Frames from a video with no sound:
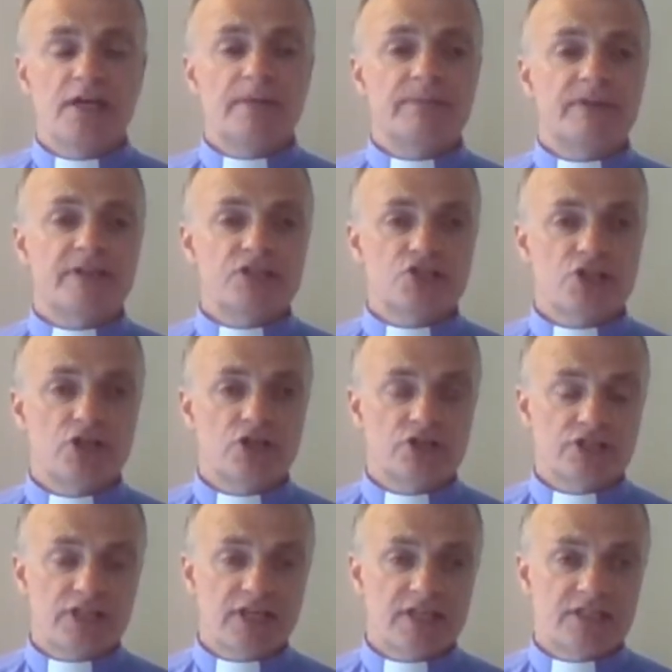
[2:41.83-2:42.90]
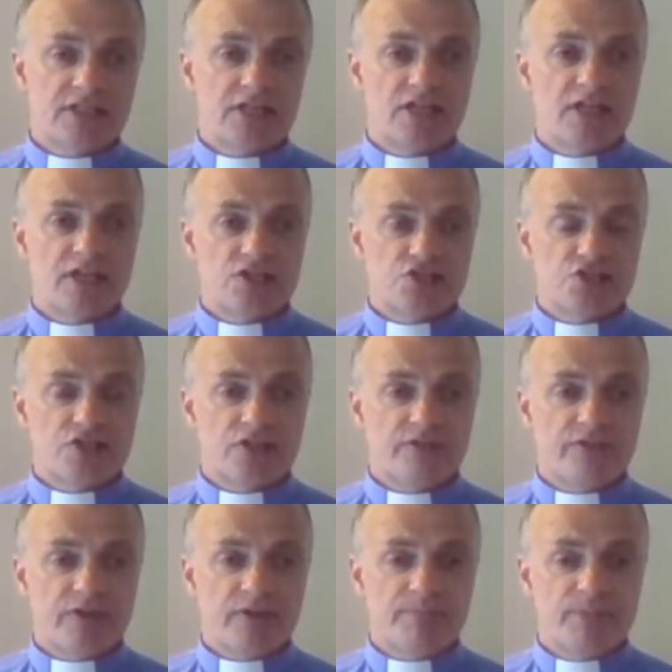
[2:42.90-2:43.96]
please contact
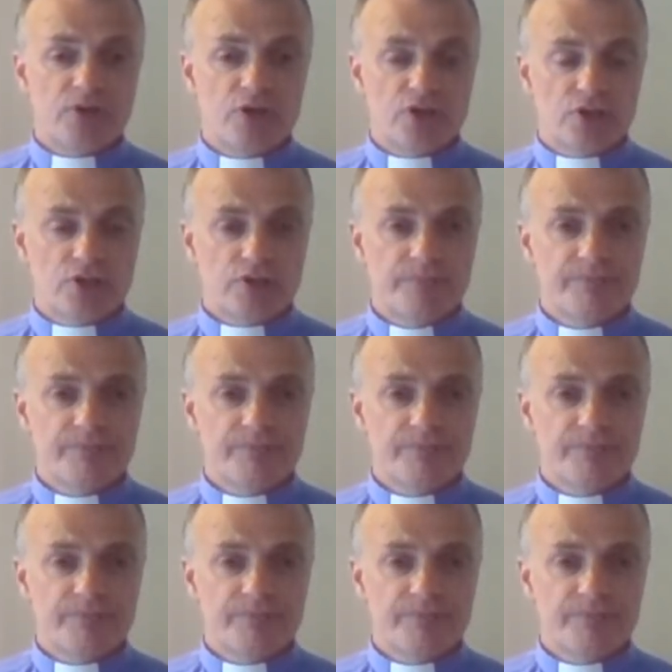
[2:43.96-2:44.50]
Sylvia Pollock.